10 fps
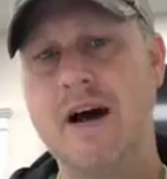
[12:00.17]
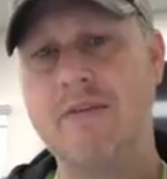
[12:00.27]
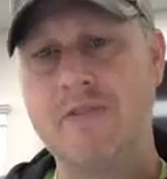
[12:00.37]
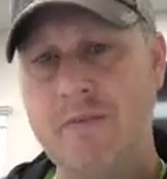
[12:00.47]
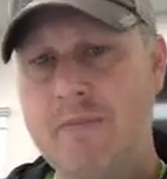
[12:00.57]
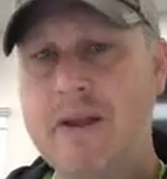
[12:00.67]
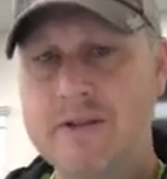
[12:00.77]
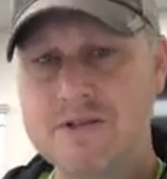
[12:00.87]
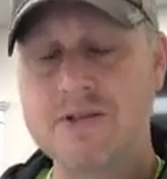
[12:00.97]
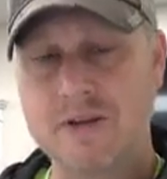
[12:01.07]
of the
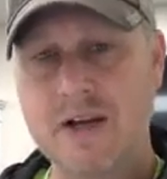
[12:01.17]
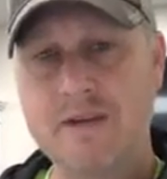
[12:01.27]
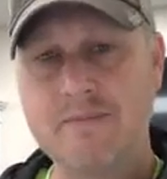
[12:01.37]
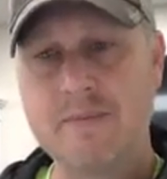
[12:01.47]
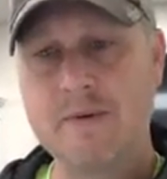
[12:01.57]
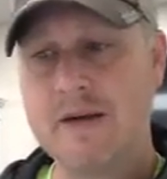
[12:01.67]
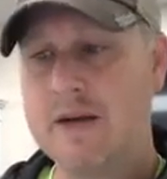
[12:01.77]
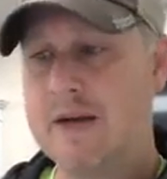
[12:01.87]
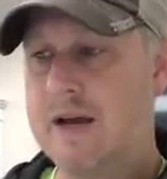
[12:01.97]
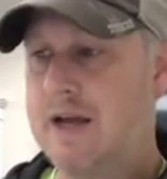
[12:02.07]
ministry
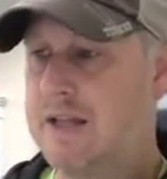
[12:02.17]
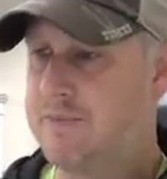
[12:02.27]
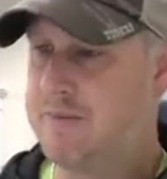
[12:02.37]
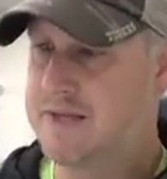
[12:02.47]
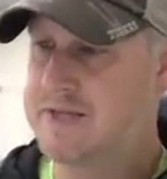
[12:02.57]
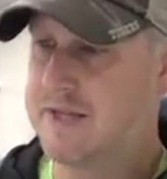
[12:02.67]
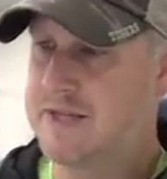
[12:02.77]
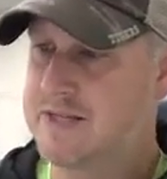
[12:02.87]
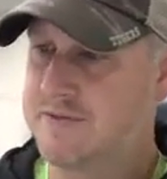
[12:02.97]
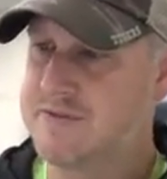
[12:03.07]
and the
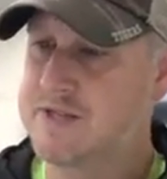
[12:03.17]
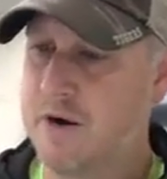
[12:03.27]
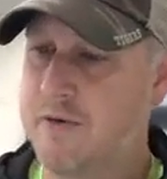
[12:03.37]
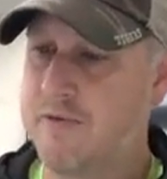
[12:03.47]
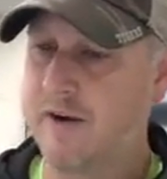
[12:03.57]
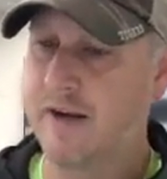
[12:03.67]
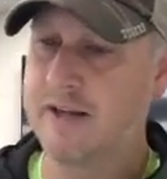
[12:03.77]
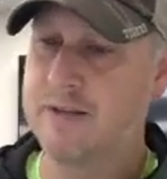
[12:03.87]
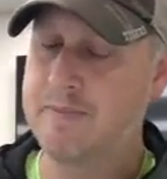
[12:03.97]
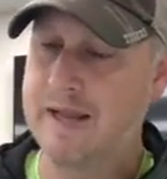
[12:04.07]
busyness of serving,
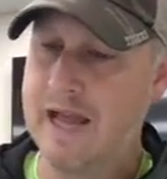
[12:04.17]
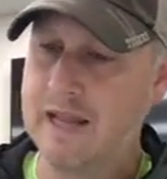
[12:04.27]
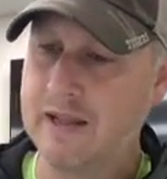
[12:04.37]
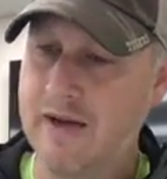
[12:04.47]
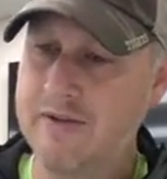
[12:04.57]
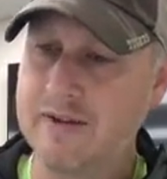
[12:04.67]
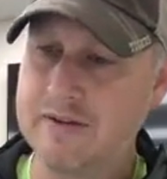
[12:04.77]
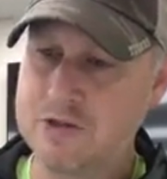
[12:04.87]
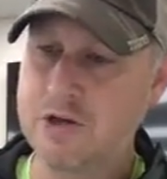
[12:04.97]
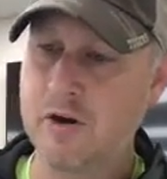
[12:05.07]
and they began loving
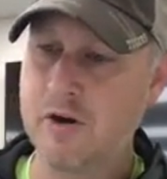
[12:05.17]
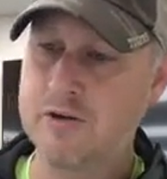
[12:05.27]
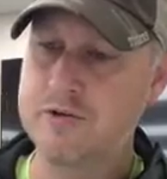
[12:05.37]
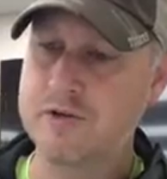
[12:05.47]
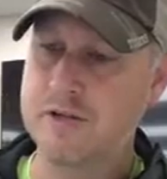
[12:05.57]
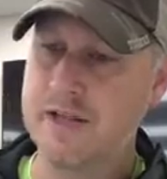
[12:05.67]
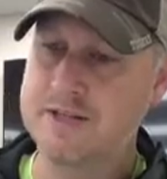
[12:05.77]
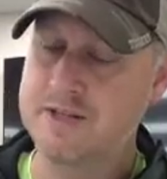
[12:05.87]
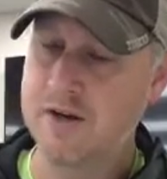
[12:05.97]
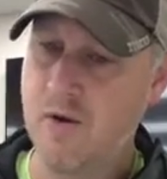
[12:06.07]
the church. And
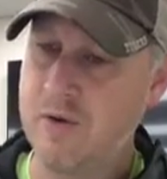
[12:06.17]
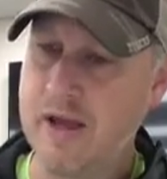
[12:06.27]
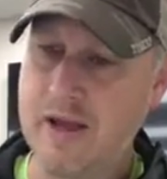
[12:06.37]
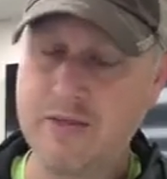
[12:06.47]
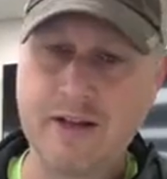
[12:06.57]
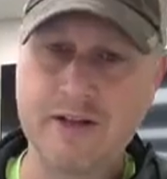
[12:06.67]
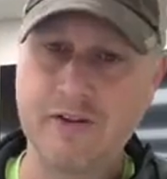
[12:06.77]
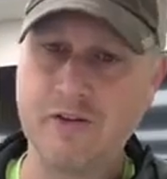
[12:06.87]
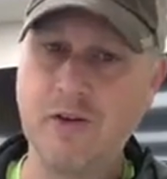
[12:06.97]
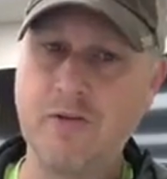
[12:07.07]
that's an okay thing
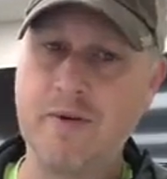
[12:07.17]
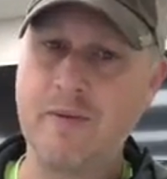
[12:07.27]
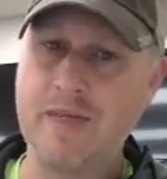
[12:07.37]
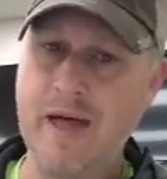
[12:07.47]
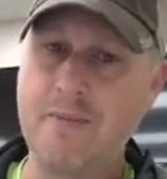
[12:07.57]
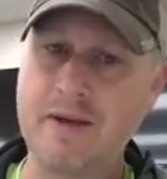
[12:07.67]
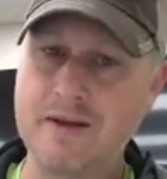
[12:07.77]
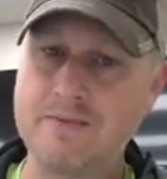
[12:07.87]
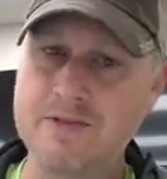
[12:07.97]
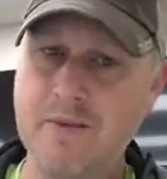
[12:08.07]
to do, but when that
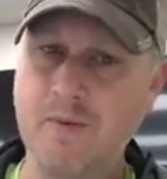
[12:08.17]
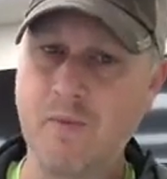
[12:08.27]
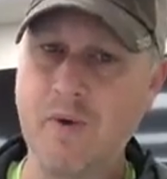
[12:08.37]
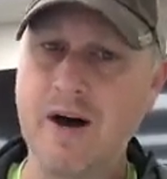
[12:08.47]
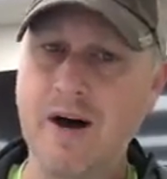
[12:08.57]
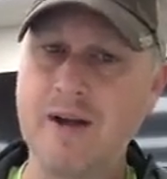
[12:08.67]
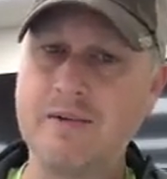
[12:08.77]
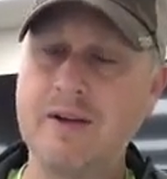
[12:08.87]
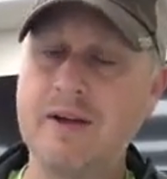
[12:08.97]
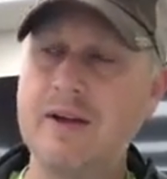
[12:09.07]
becomes number one,
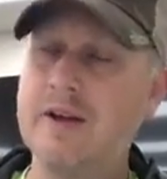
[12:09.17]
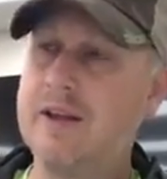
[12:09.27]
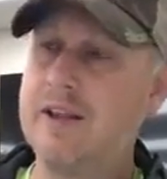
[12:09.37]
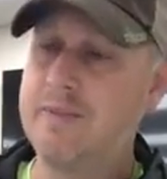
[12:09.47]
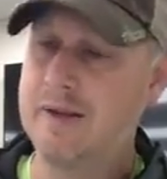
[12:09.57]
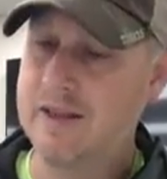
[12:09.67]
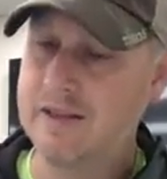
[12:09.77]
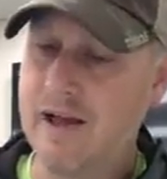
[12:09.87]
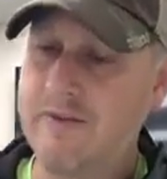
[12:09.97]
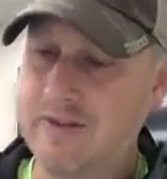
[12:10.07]
they
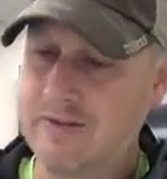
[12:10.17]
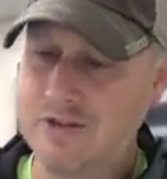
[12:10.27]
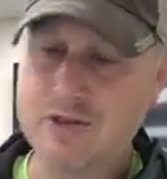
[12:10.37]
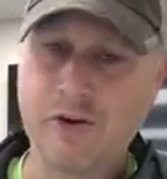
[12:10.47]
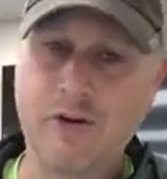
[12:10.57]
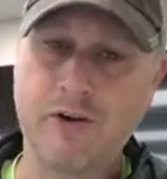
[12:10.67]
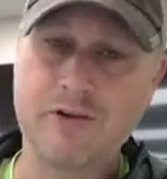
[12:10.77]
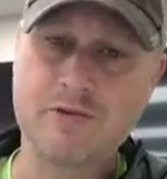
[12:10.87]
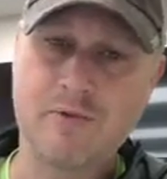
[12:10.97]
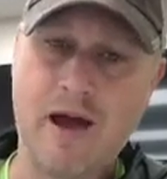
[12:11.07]
began loving the
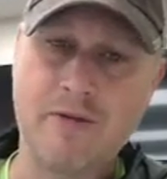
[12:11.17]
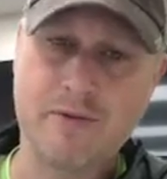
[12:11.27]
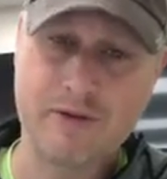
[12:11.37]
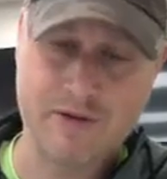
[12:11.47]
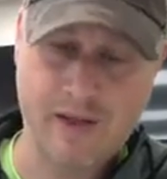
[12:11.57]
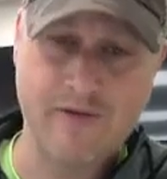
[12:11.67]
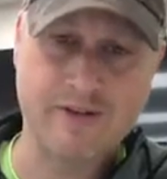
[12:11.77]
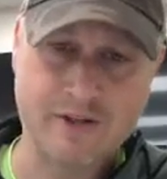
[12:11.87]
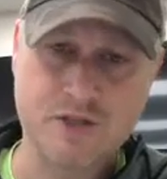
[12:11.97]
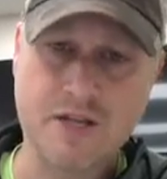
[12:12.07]
church rather than
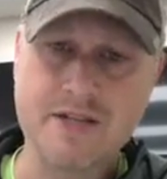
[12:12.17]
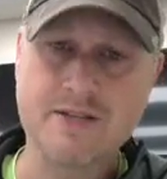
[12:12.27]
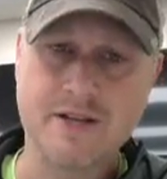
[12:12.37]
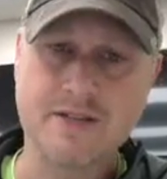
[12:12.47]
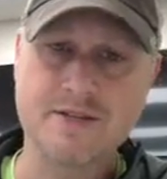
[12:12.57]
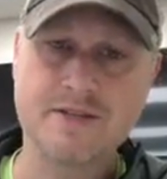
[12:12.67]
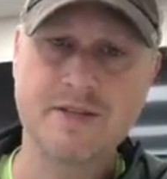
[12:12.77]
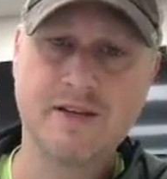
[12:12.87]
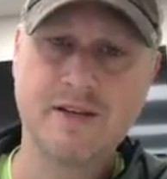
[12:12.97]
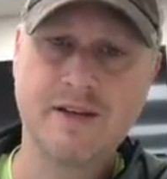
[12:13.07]
loving Jesus,
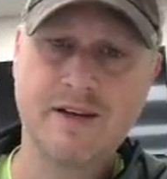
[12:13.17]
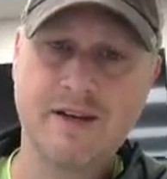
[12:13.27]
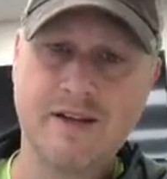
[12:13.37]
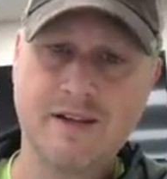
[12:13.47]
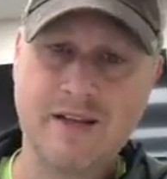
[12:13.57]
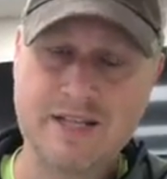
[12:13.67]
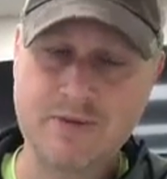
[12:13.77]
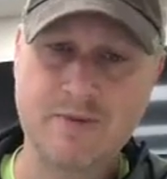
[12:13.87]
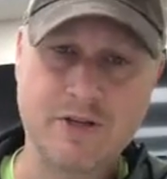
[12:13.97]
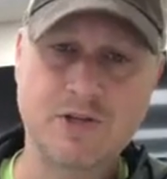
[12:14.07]

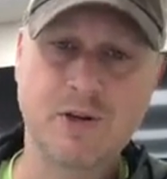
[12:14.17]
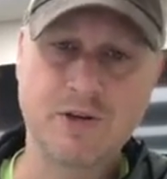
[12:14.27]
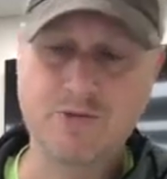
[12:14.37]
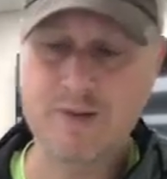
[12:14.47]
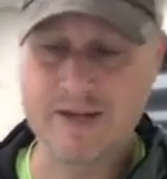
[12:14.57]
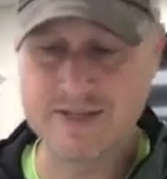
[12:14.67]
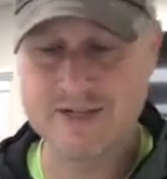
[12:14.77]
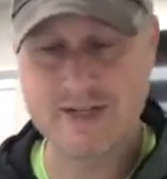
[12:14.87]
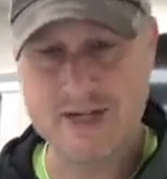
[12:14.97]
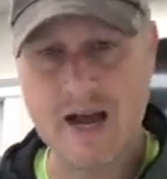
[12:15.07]
that's when the church begins
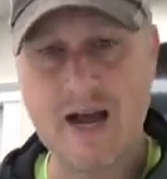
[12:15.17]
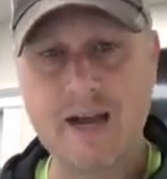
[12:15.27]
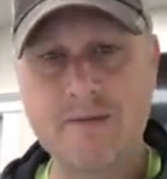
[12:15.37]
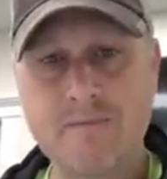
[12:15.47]
to die.